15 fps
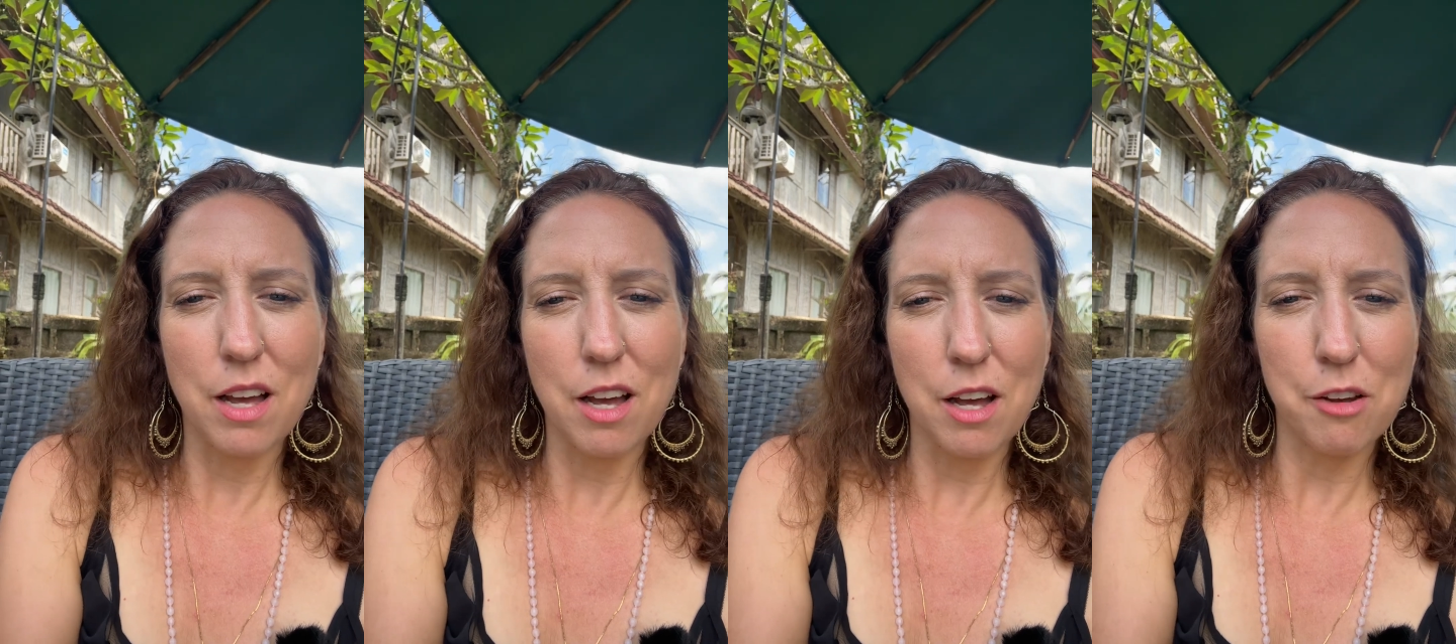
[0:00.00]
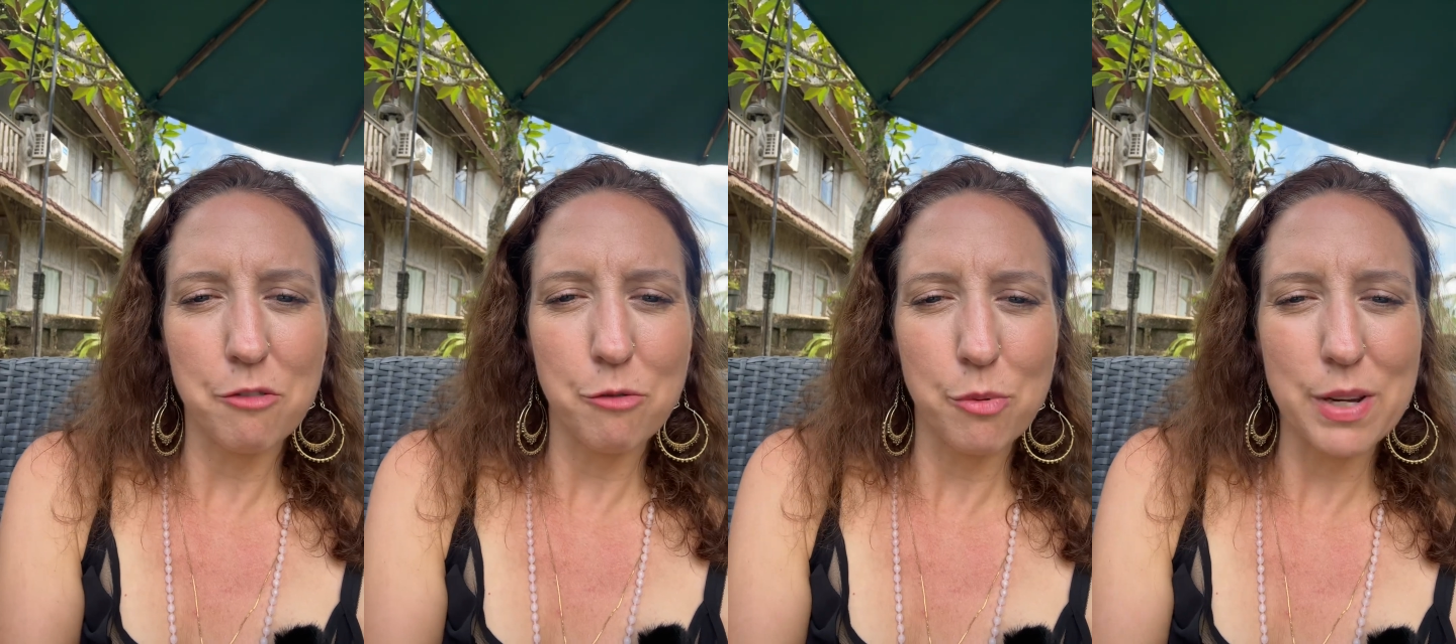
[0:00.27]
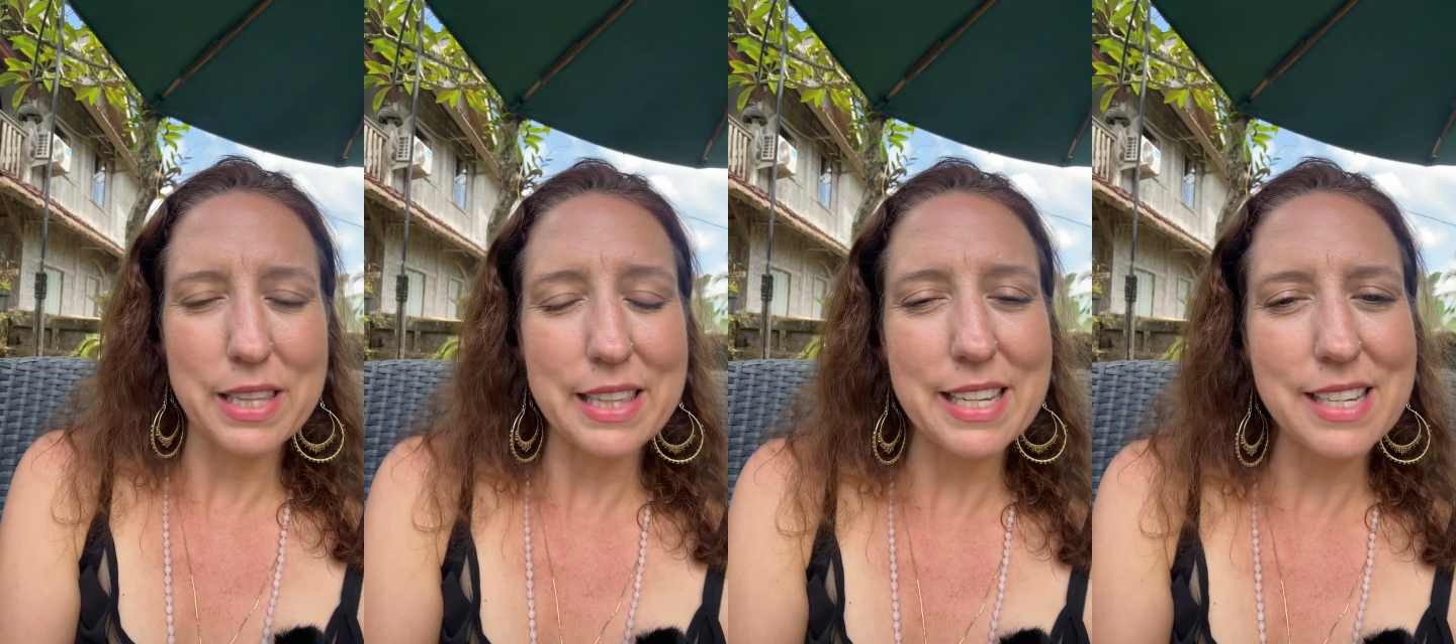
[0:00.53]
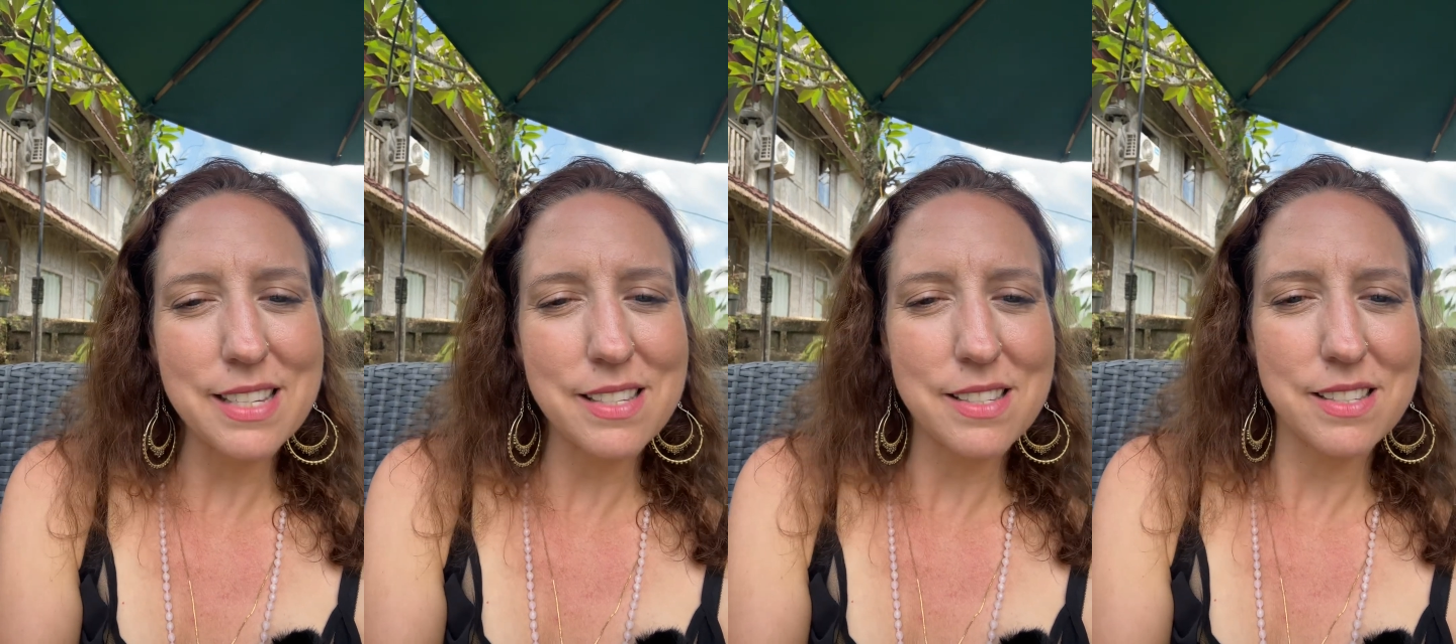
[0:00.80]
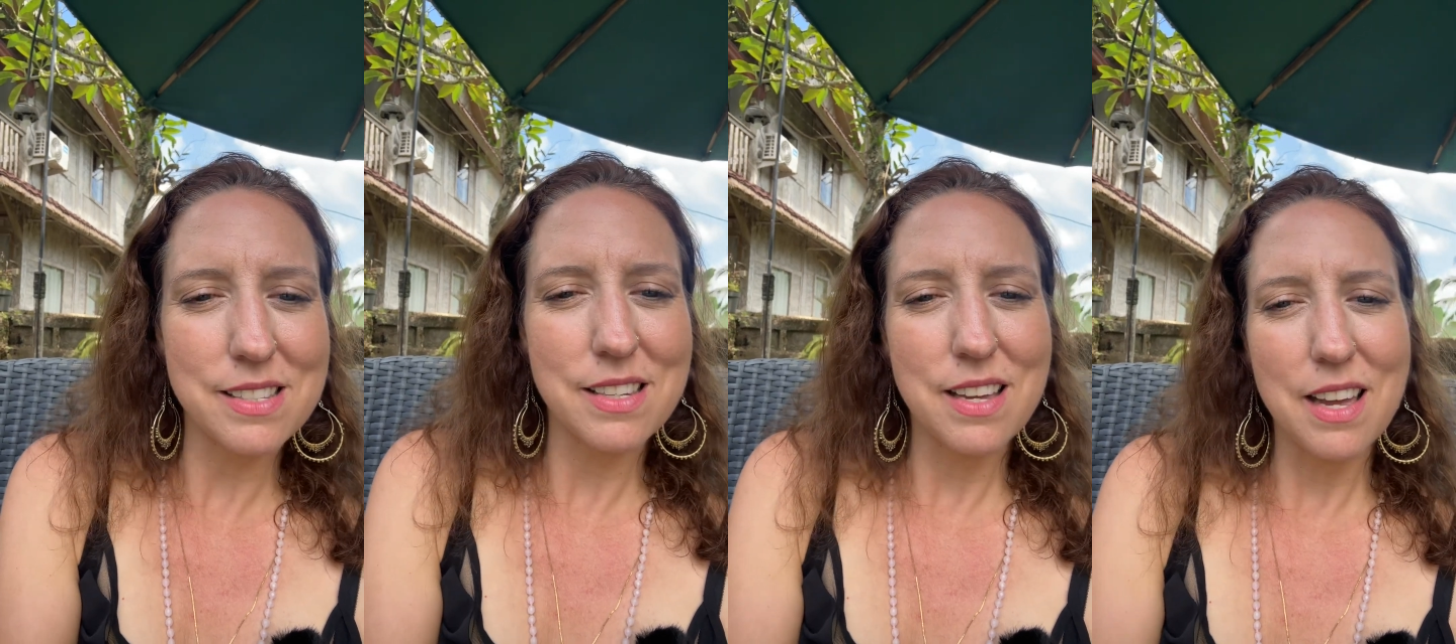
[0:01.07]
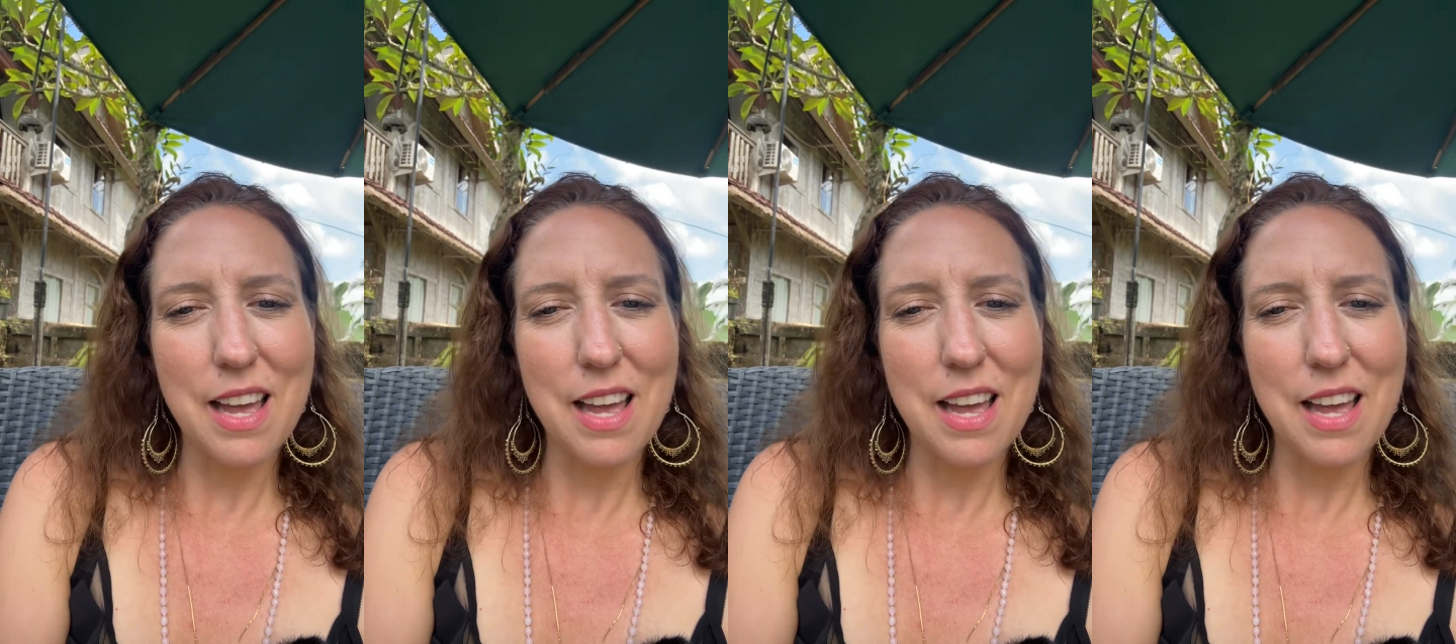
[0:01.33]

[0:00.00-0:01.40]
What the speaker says: of release